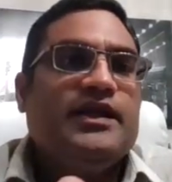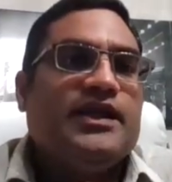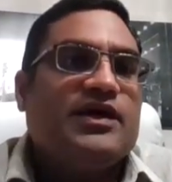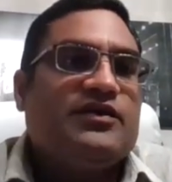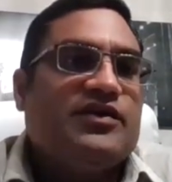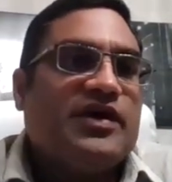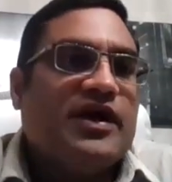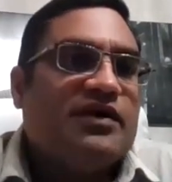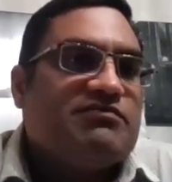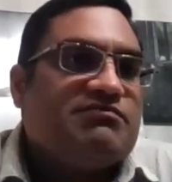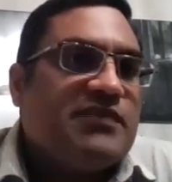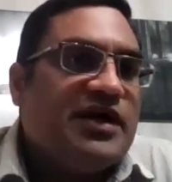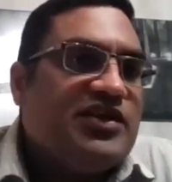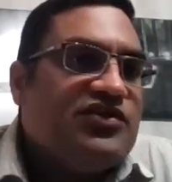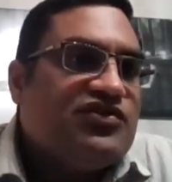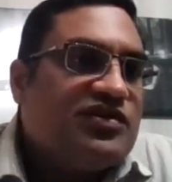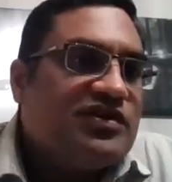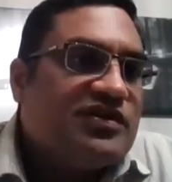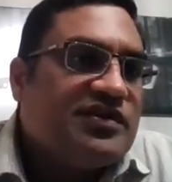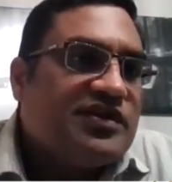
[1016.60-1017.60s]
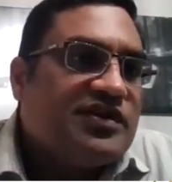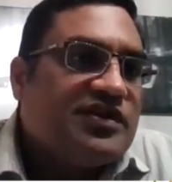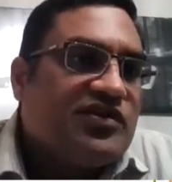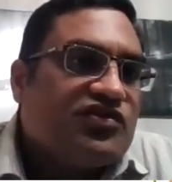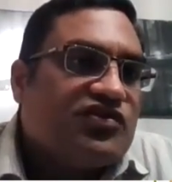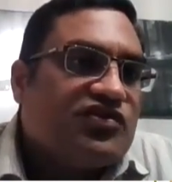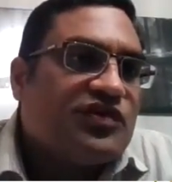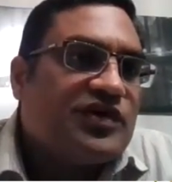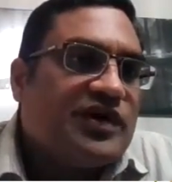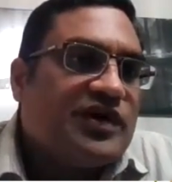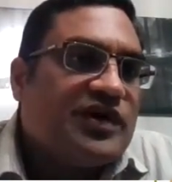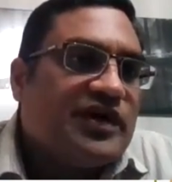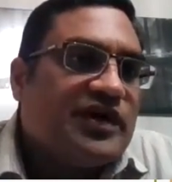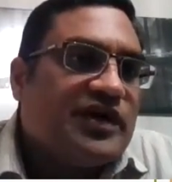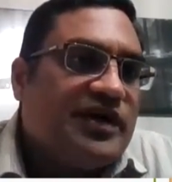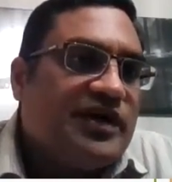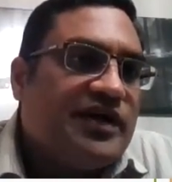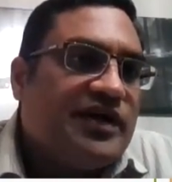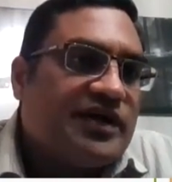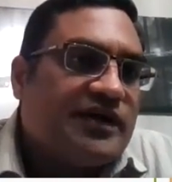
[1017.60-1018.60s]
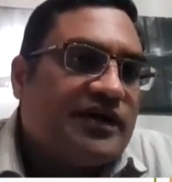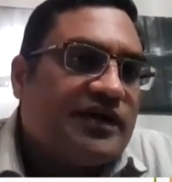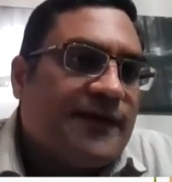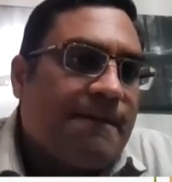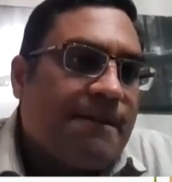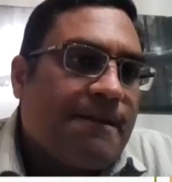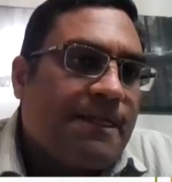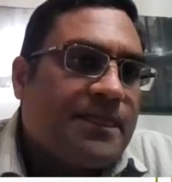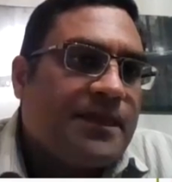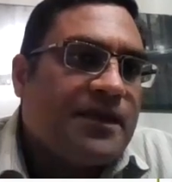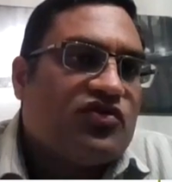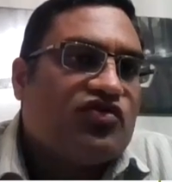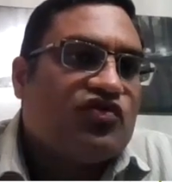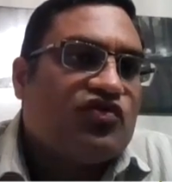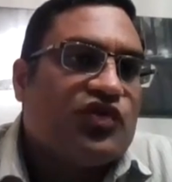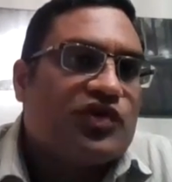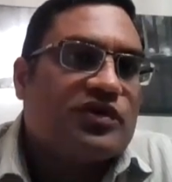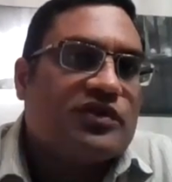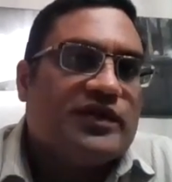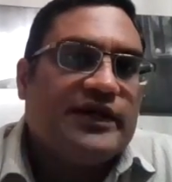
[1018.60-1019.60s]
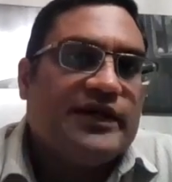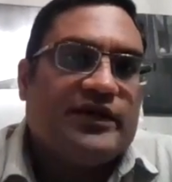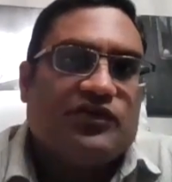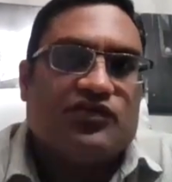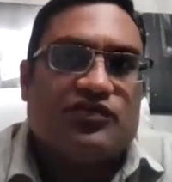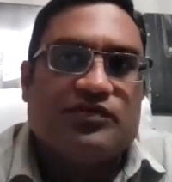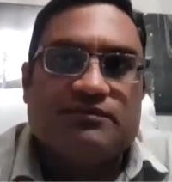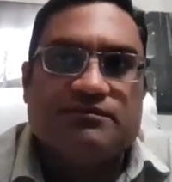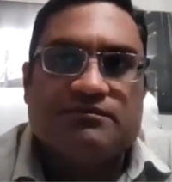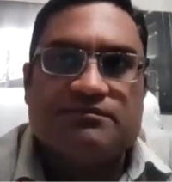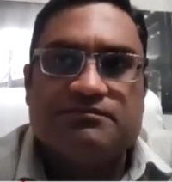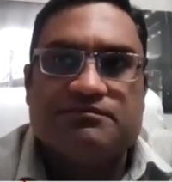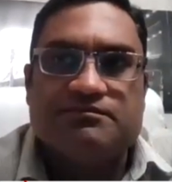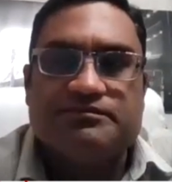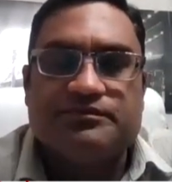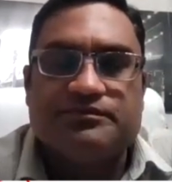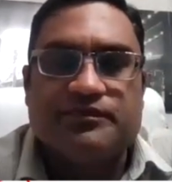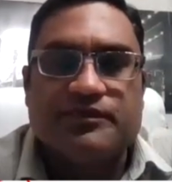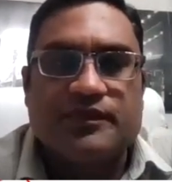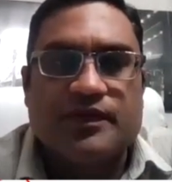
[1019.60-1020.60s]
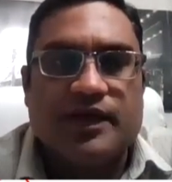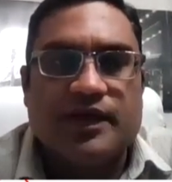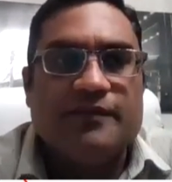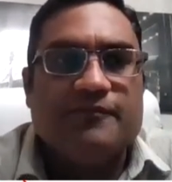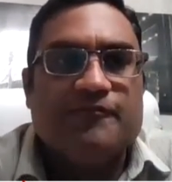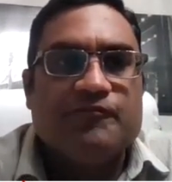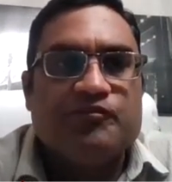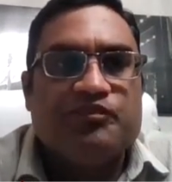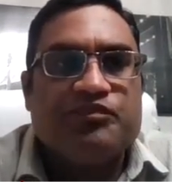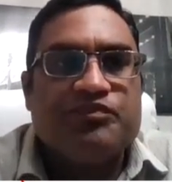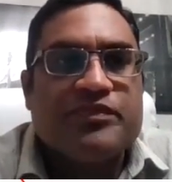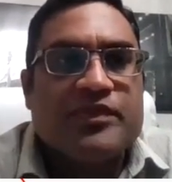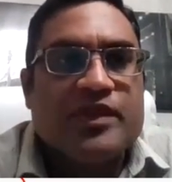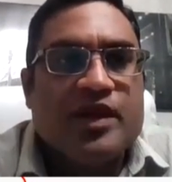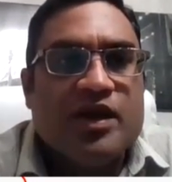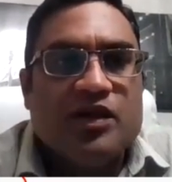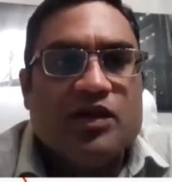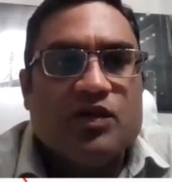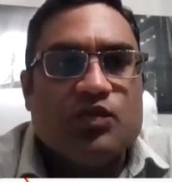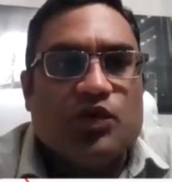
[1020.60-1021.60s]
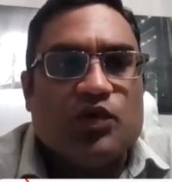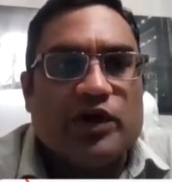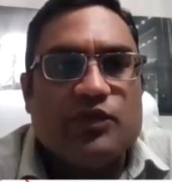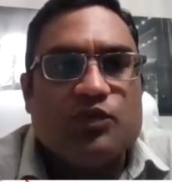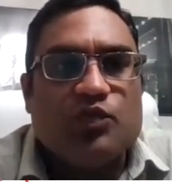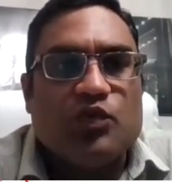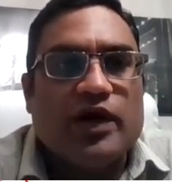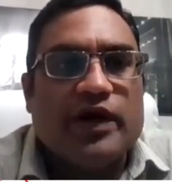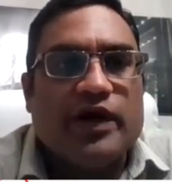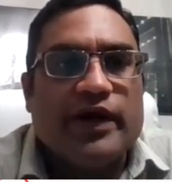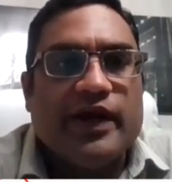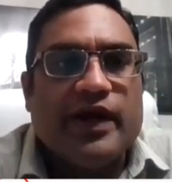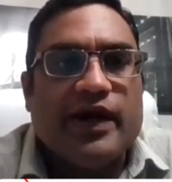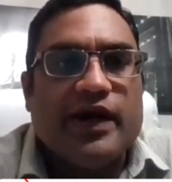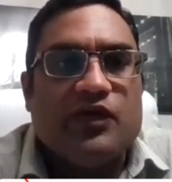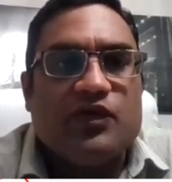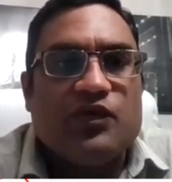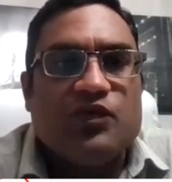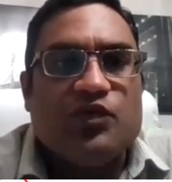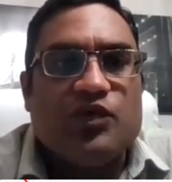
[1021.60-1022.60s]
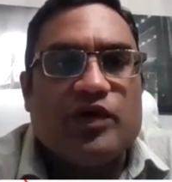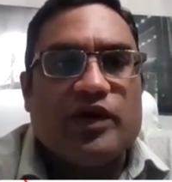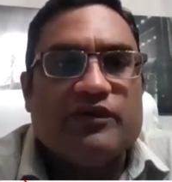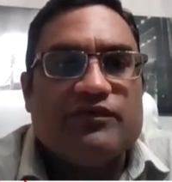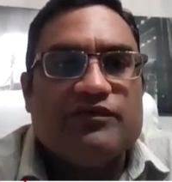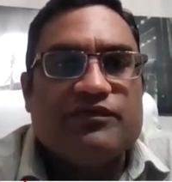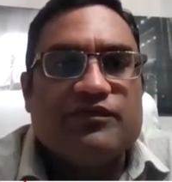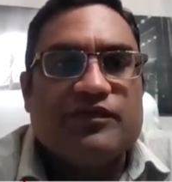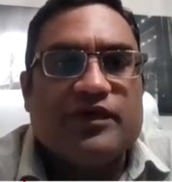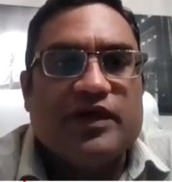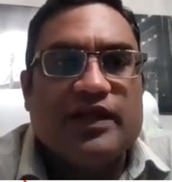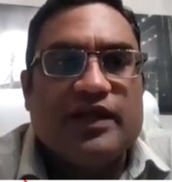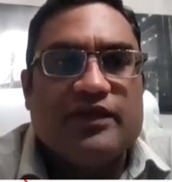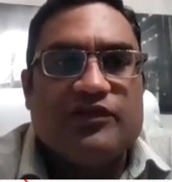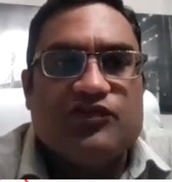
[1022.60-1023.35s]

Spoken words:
Now I have mentioned this over here, these four things. Okay. What, why, how, what if, an